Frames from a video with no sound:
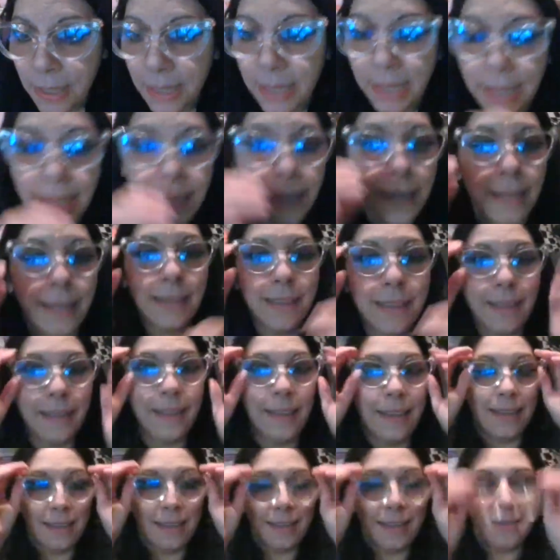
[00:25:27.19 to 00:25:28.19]
Like
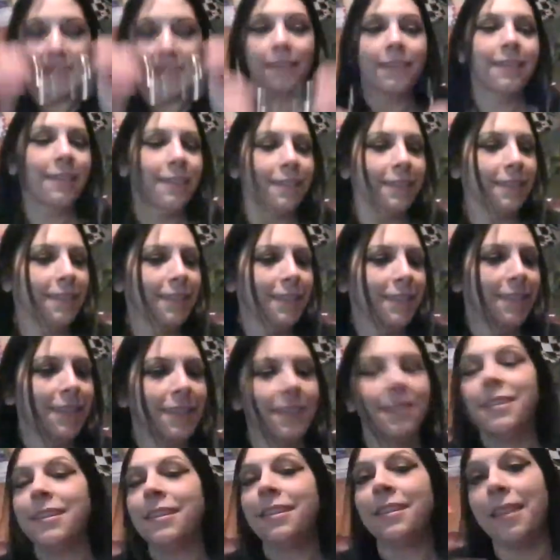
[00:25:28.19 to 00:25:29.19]
that
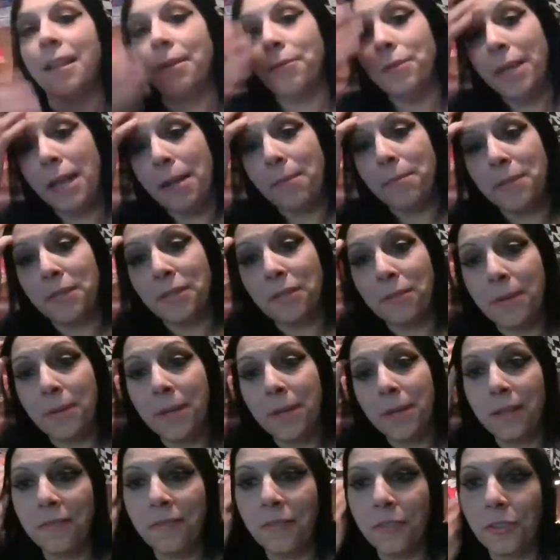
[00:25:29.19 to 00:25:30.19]
would happen as
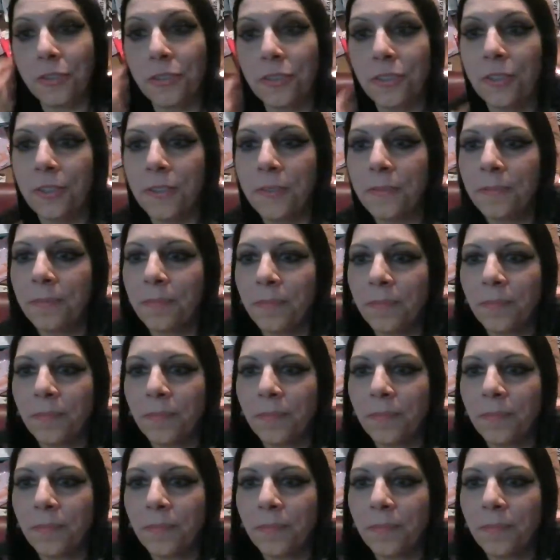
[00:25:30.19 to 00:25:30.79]
well for sure.